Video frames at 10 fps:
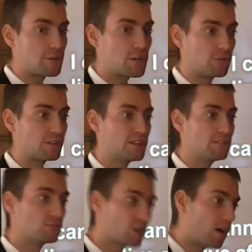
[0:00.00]
I
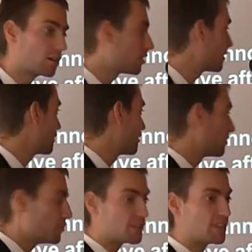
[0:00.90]
frequently talk
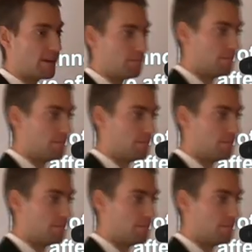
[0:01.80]
with